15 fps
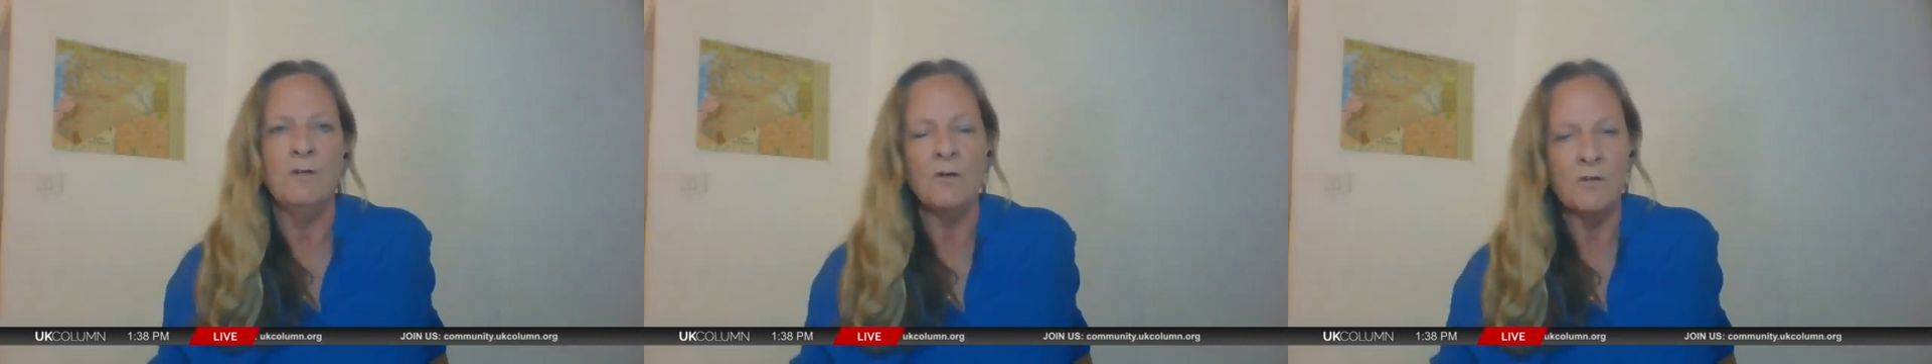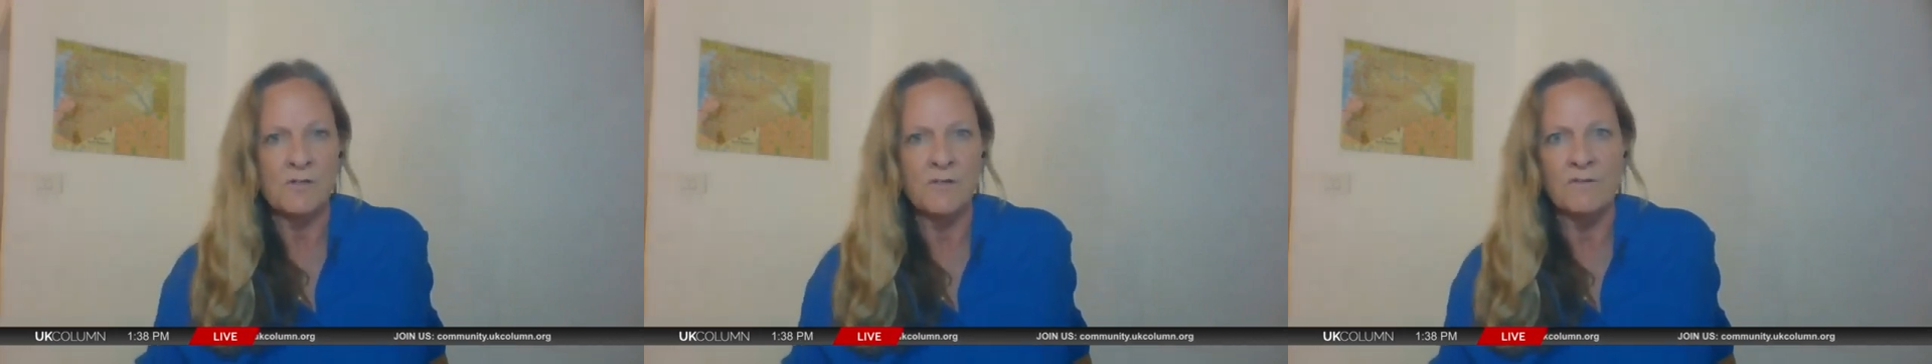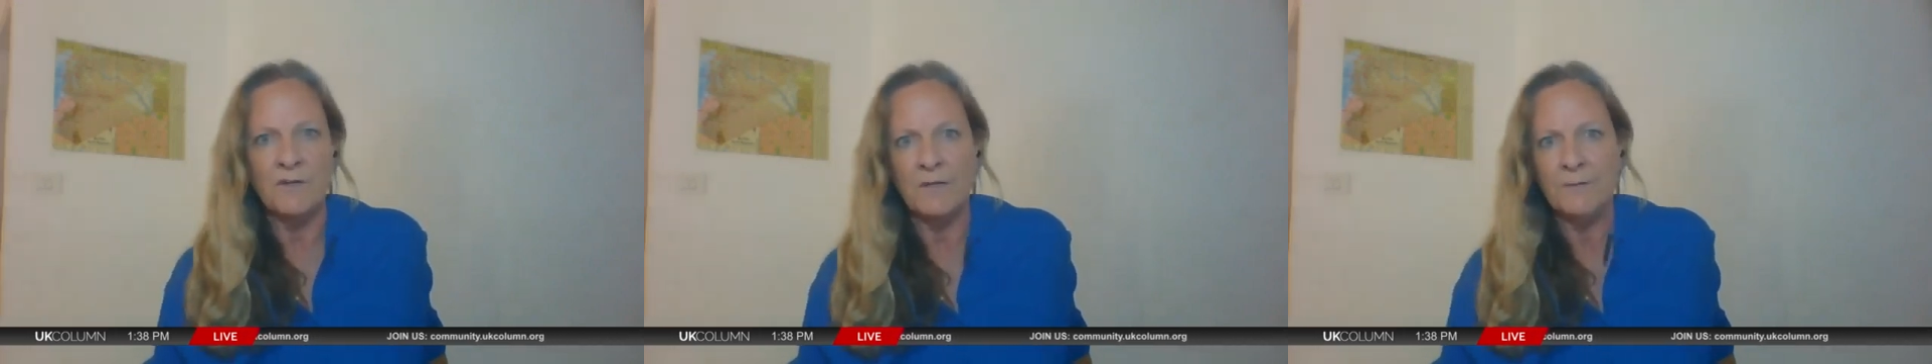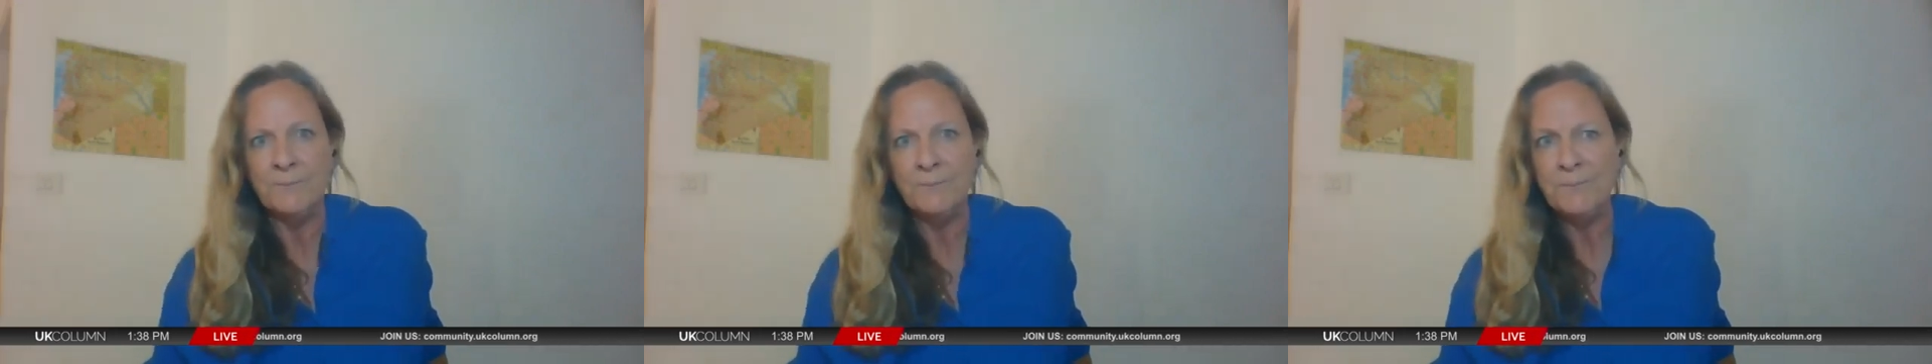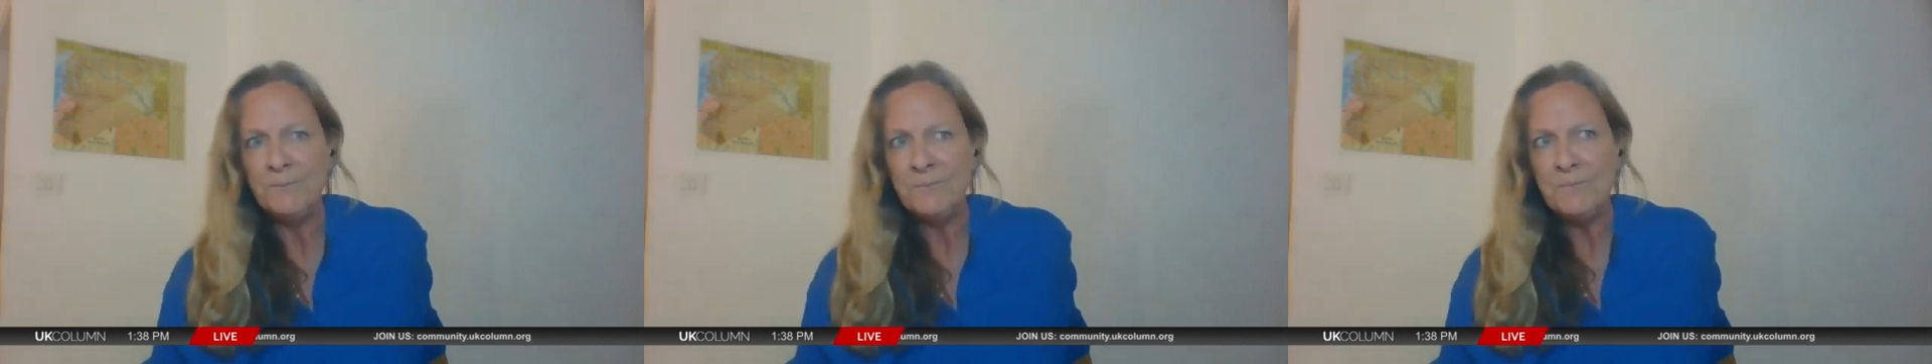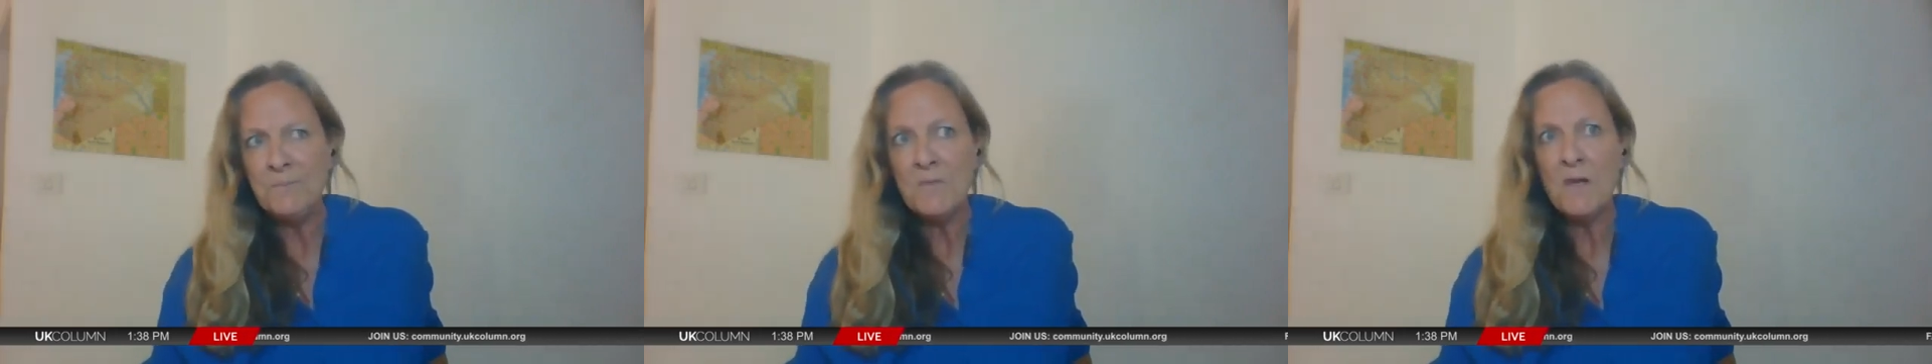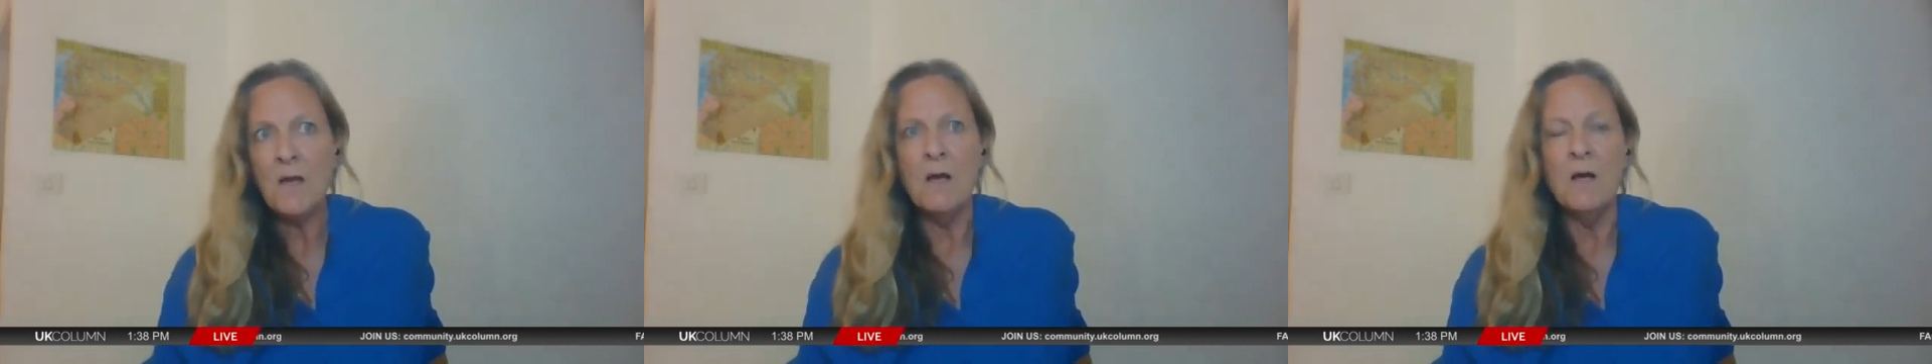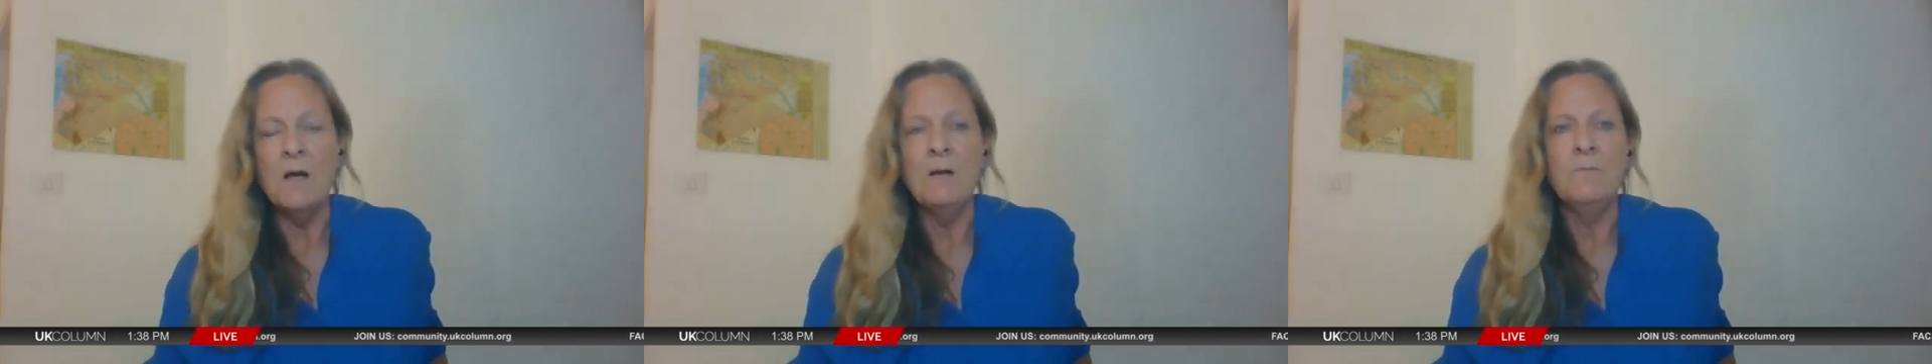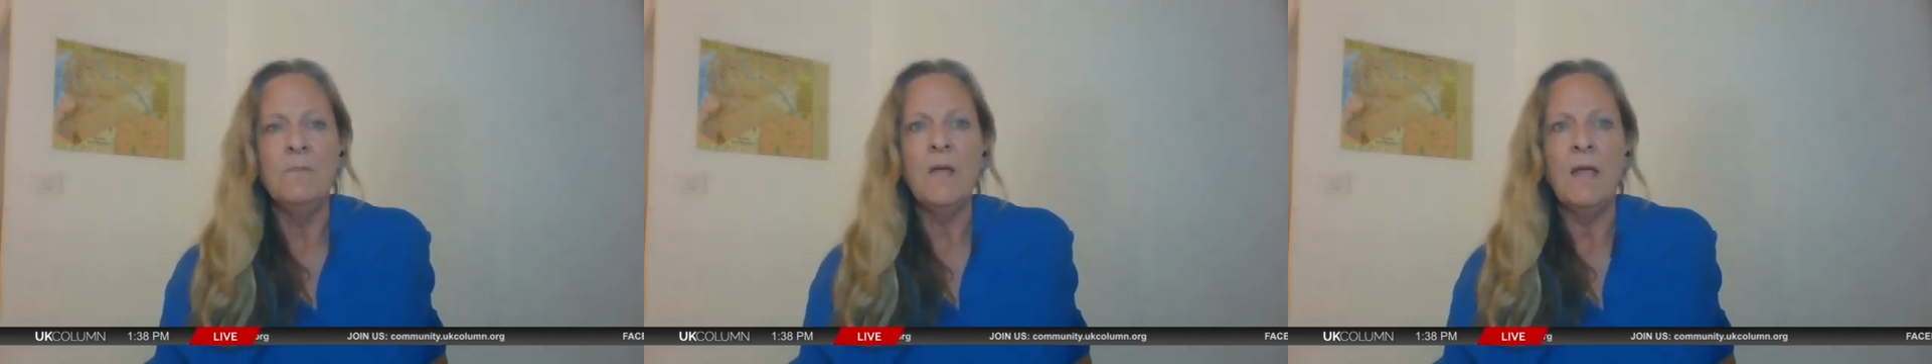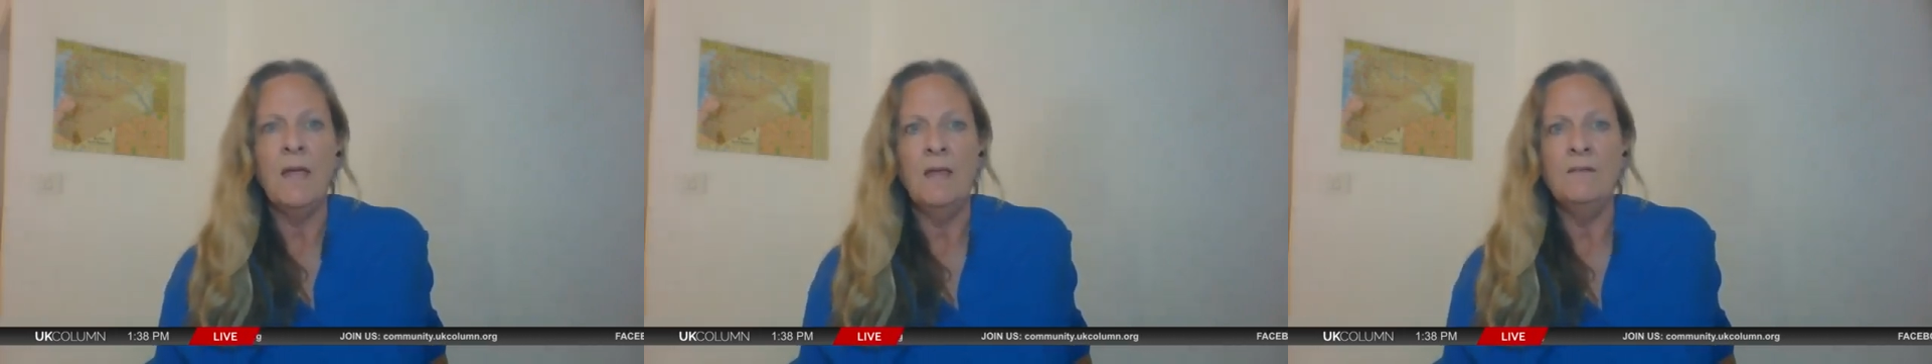Kosovo.
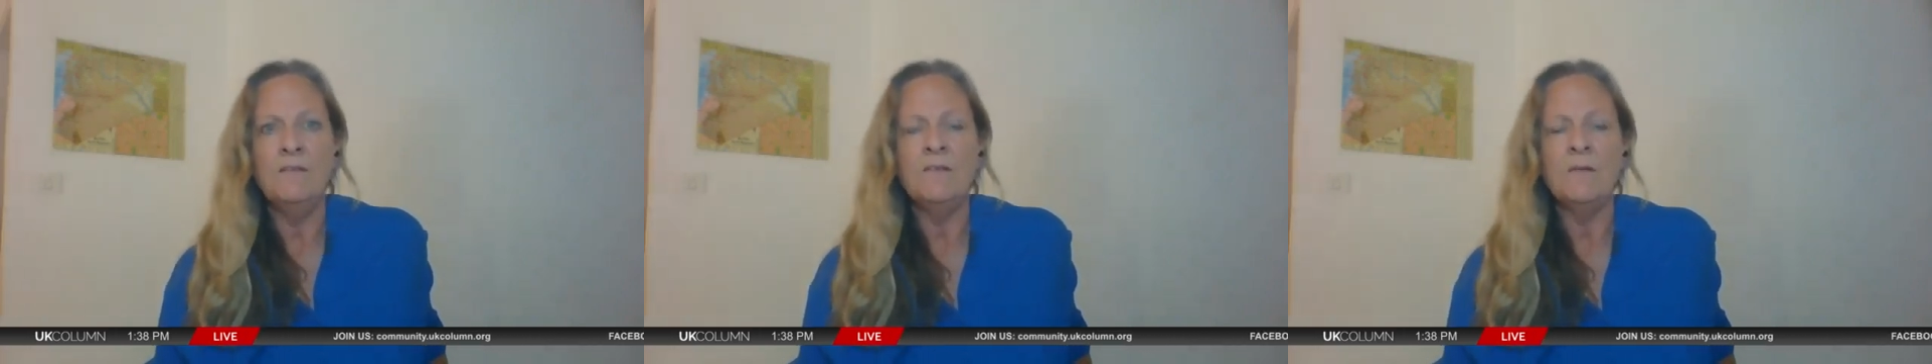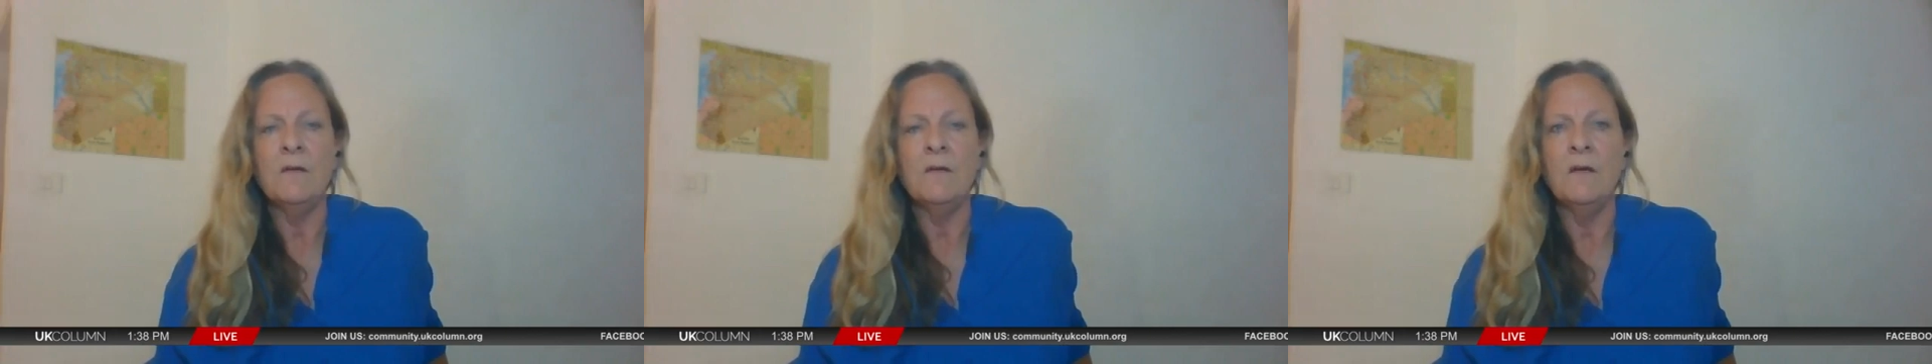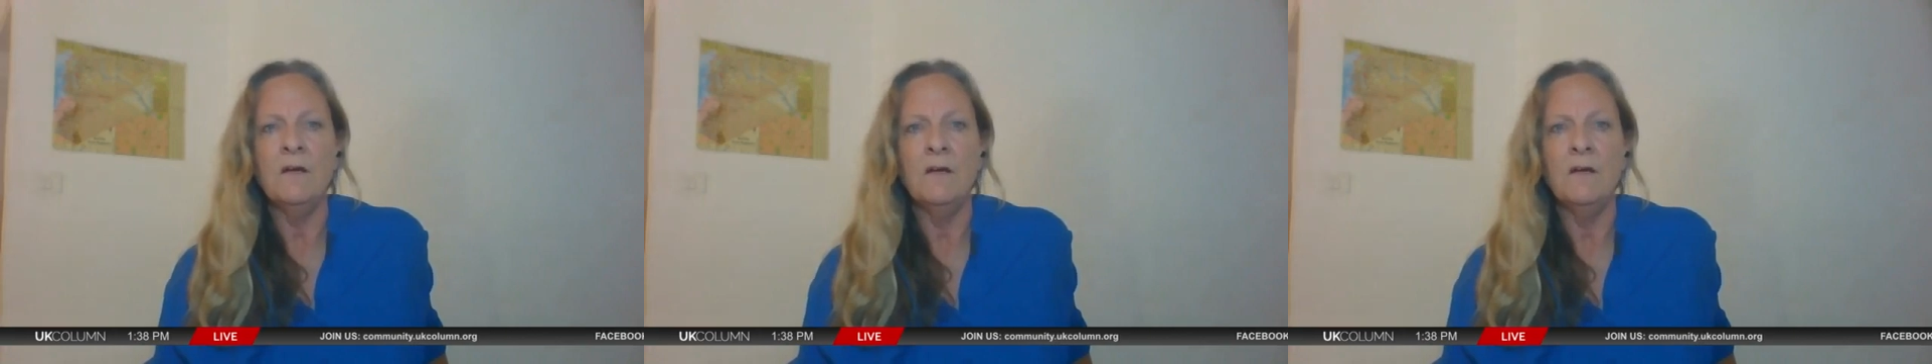And